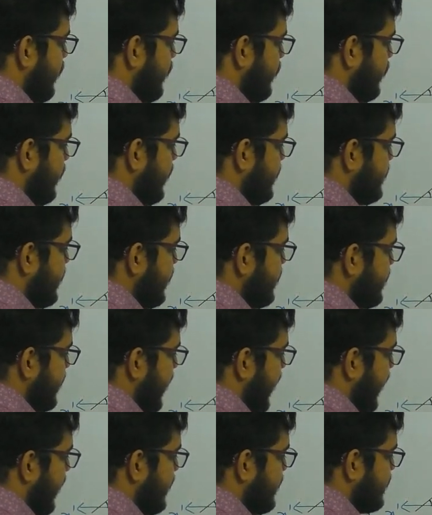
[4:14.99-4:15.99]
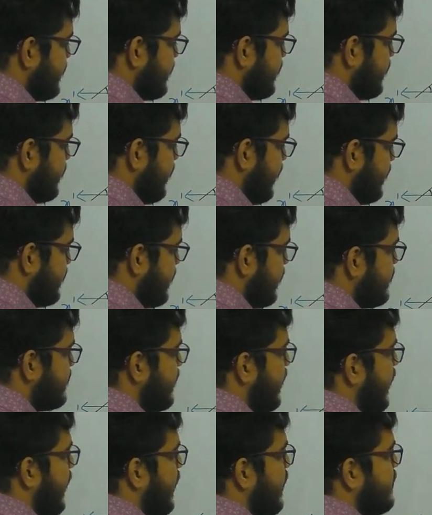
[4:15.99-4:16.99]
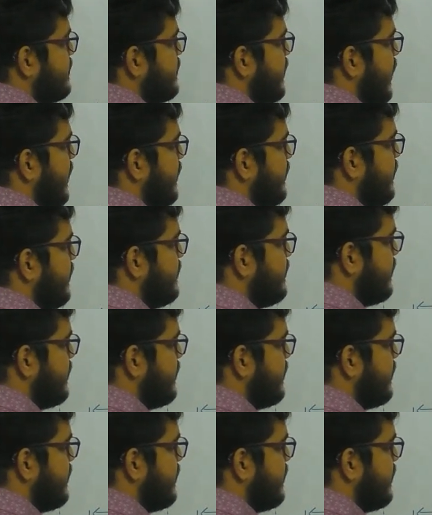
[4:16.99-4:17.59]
this is x, and this